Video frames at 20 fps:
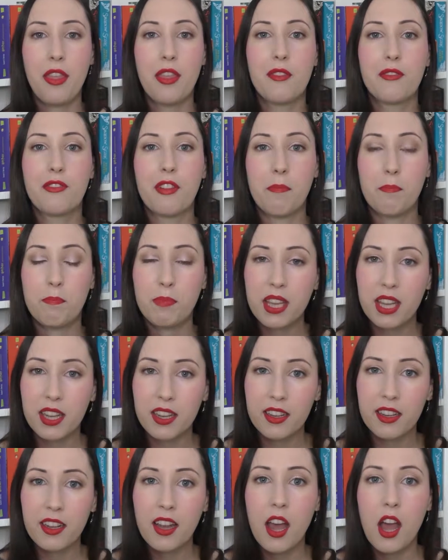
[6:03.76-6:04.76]
The
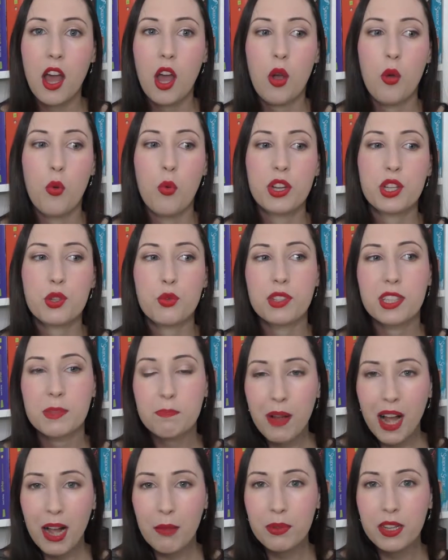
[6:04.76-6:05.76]
Vampire, which was
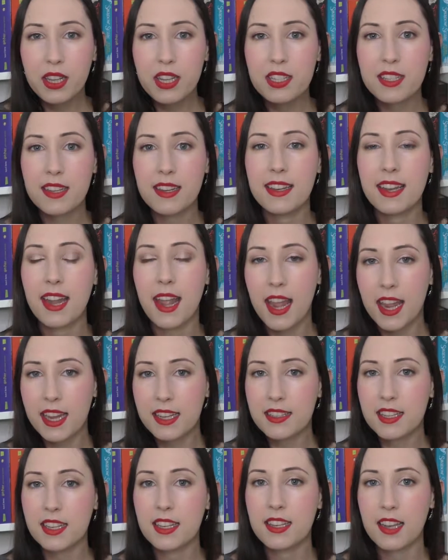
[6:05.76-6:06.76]
published in
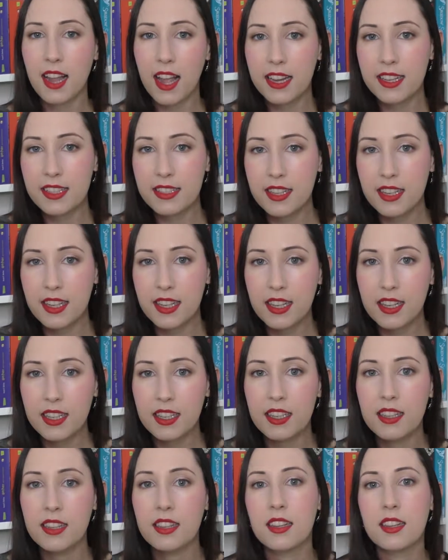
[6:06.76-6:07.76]

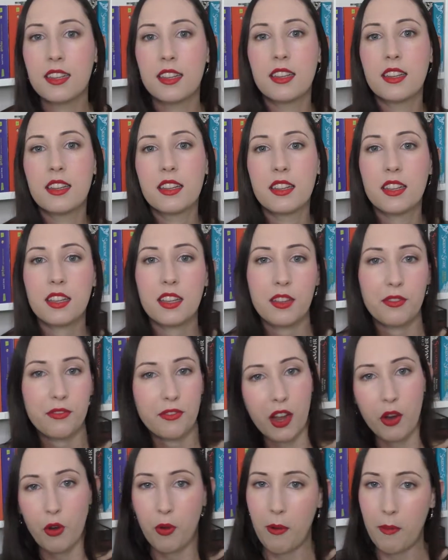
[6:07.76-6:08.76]
1819, if
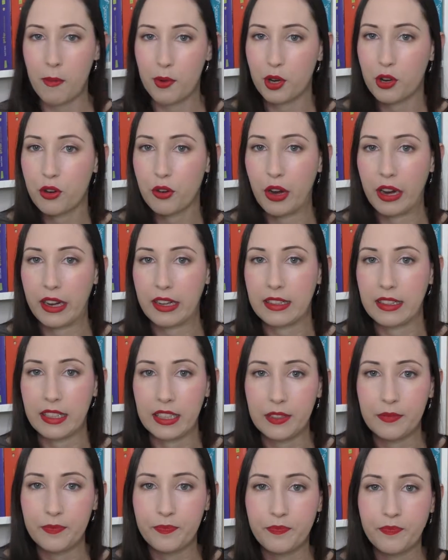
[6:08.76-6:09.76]
I remember
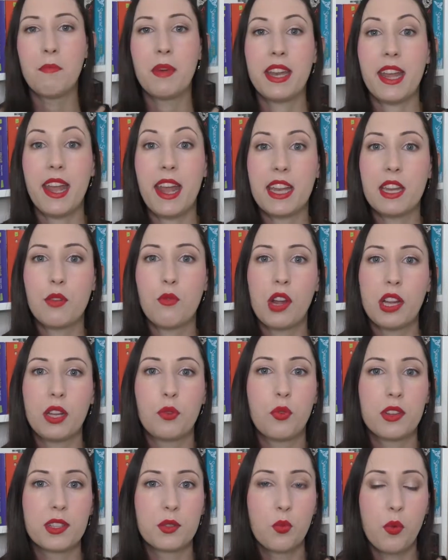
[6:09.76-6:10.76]
correctly. But anyway,
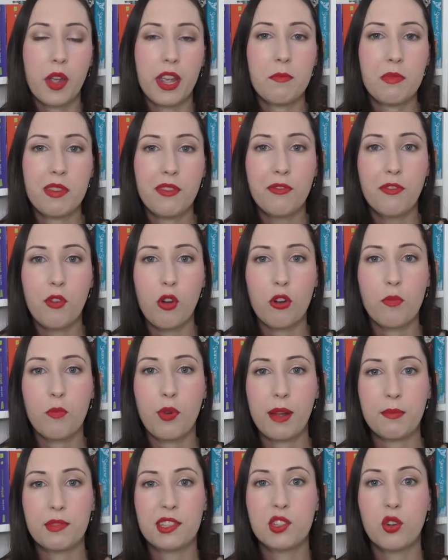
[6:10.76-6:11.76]
it was way before
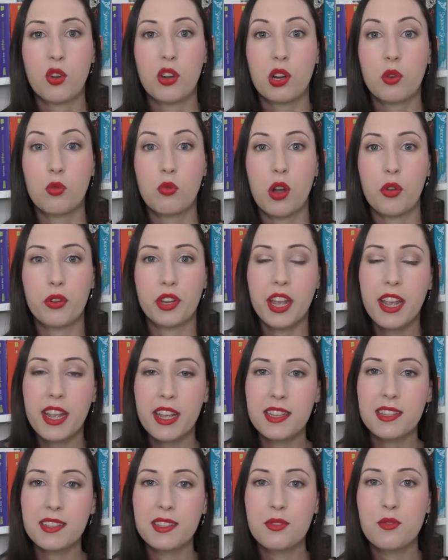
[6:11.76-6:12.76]
Bram Stoker wrote
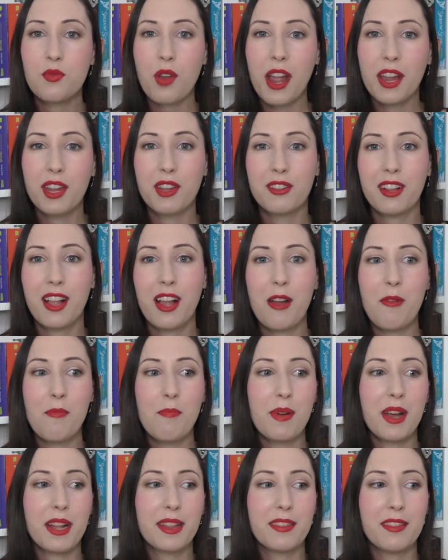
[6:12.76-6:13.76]
his Dracula,
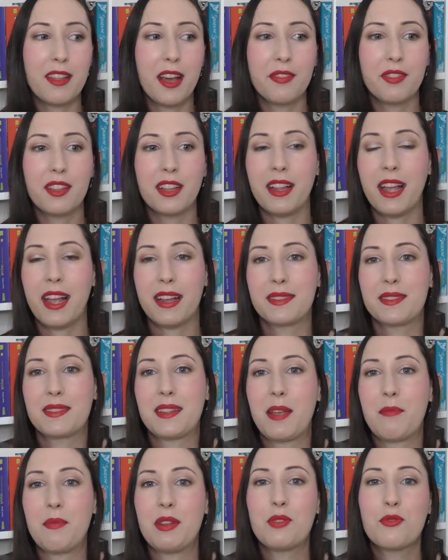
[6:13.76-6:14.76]
but nonetheless,
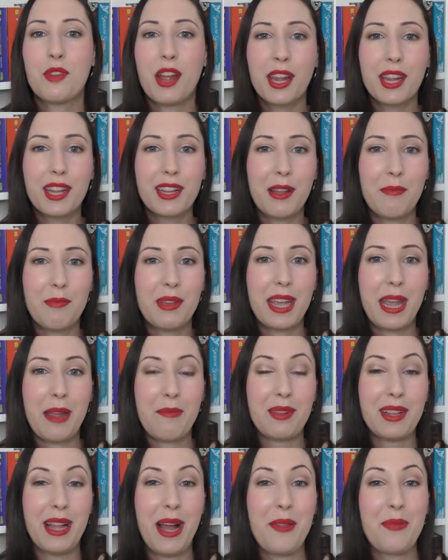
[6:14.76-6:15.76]
I mean, Dracula
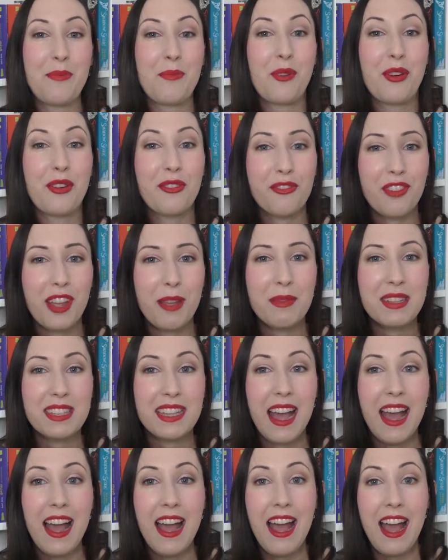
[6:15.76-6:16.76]
became a lot more famous.
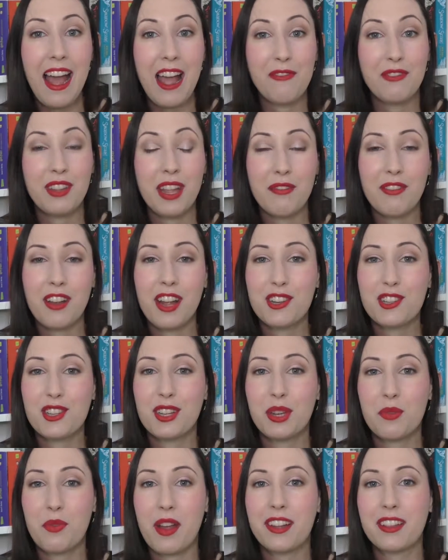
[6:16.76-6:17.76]
I've never
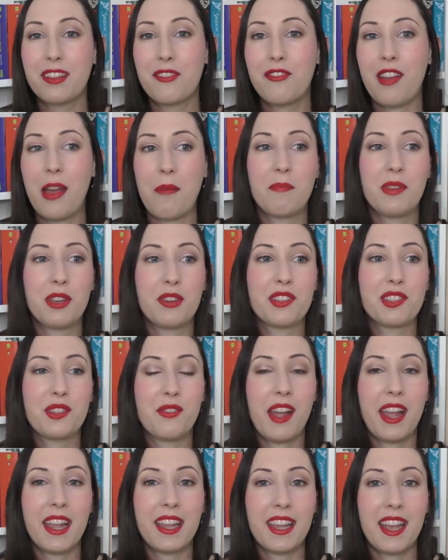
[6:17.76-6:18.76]
actually read The Vampire, so
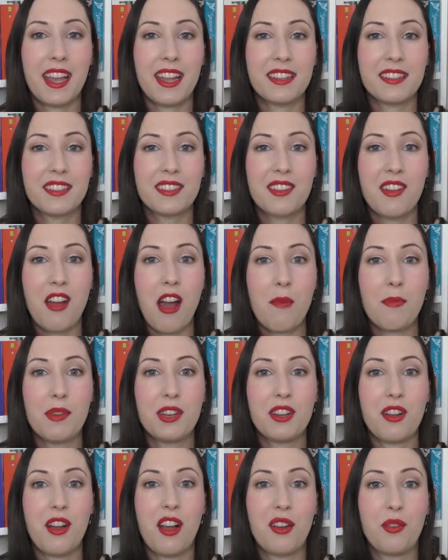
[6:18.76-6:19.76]
I can't
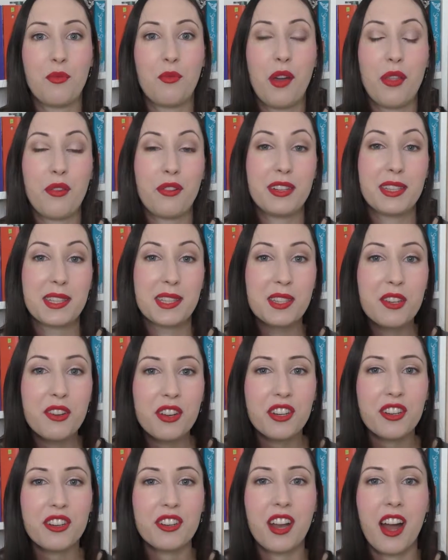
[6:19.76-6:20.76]
comment on whether it's
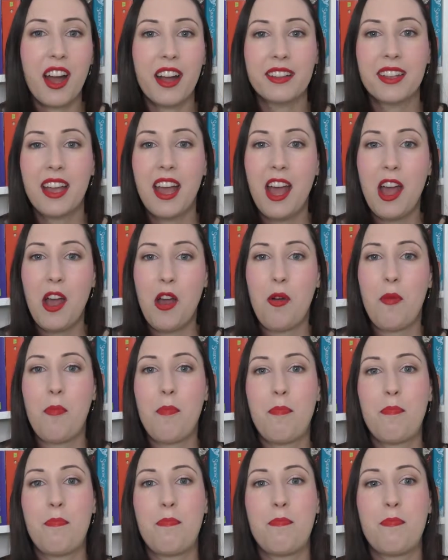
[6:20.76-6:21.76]
good or not,
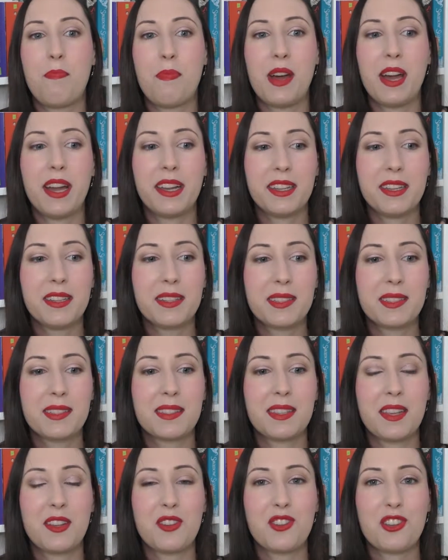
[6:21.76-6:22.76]
but
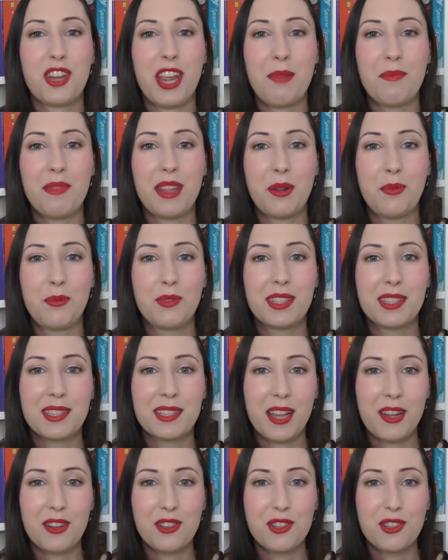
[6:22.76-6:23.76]
it's a shame that with
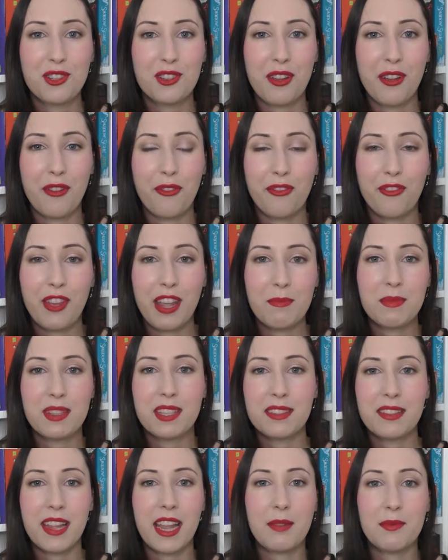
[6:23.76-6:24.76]
such
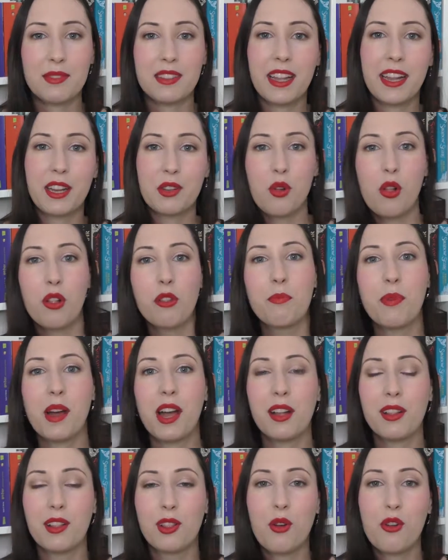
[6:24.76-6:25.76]
famous names like
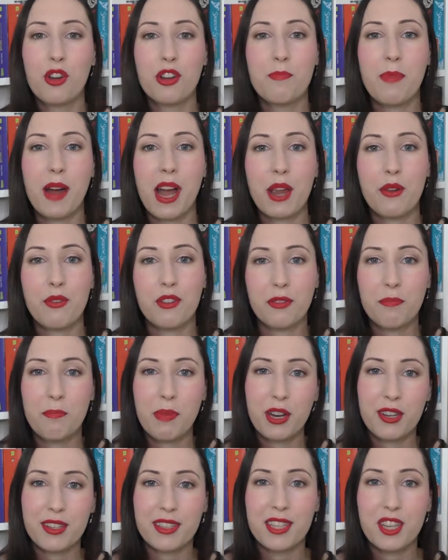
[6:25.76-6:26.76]
Lord Byron,
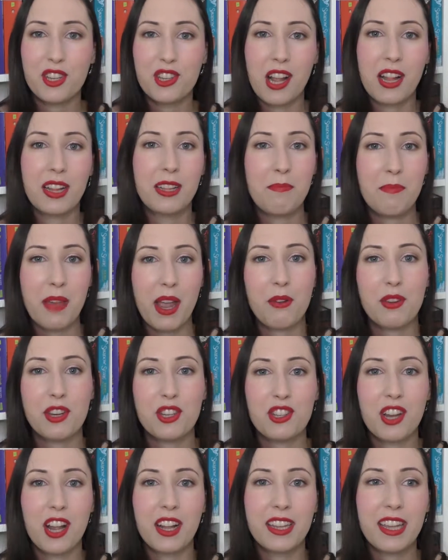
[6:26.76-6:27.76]
Percy Shelley, Mary
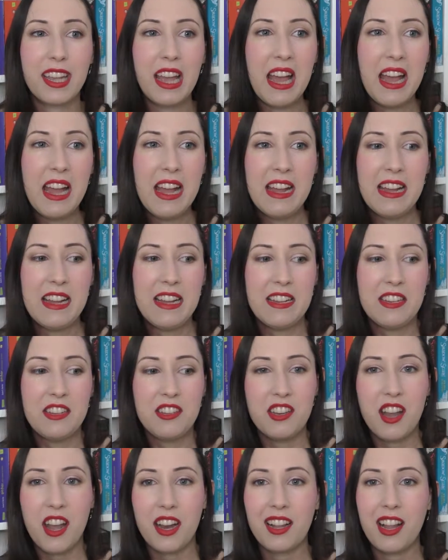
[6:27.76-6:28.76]
Shelley,
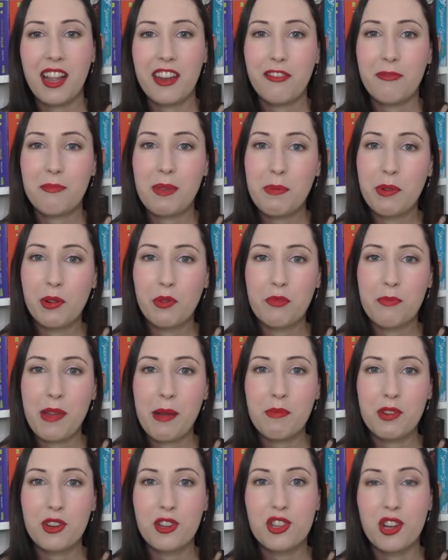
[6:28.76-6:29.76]
not a lot of people
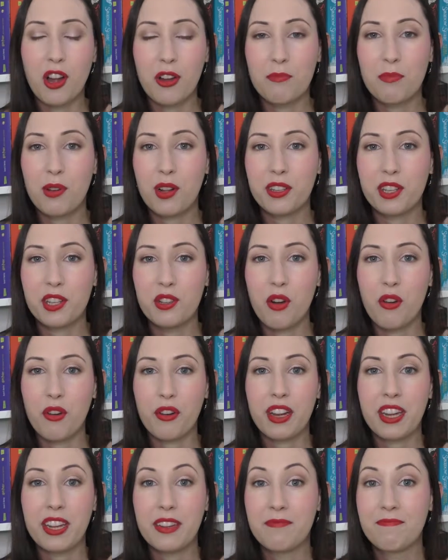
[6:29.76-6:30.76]
remember John
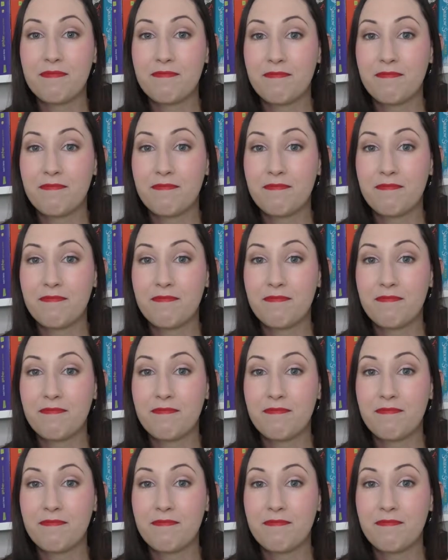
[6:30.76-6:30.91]
Polidori.